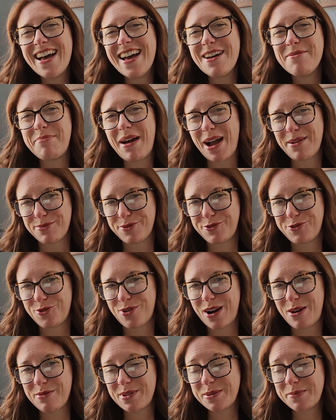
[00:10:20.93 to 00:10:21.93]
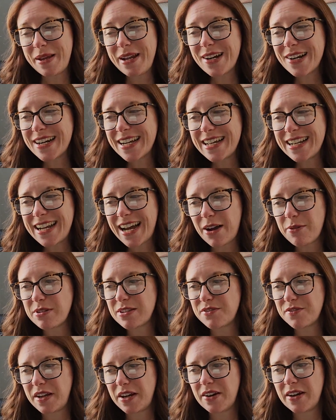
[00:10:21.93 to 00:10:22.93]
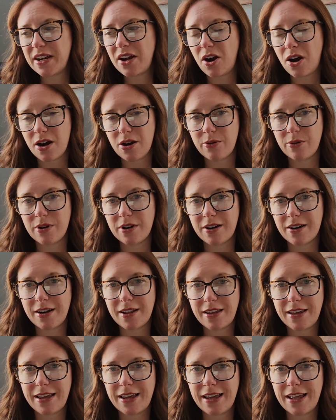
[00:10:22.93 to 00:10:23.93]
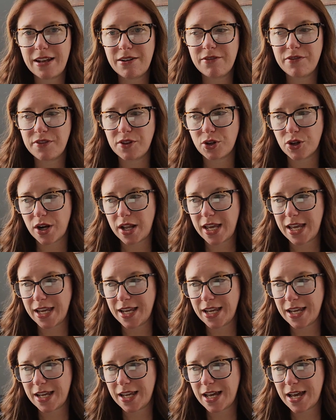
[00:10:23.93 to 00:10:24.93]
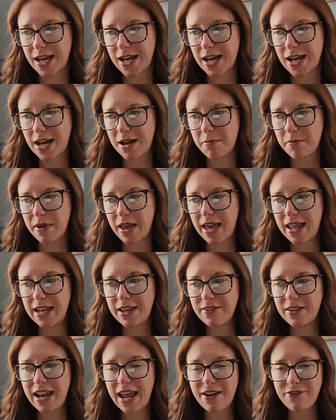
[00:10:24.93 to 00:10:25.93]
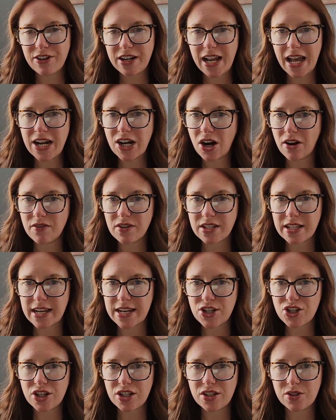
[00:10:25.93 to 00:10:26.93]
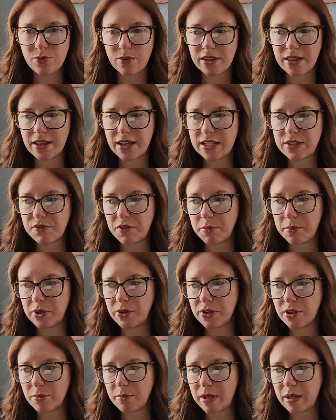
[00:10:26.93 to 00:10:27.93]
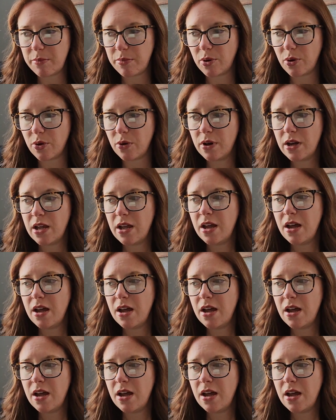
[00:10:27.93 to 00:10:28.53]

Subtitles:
Back before I was married, I was very awkward in flirting and even everyday conversations with less familiar people,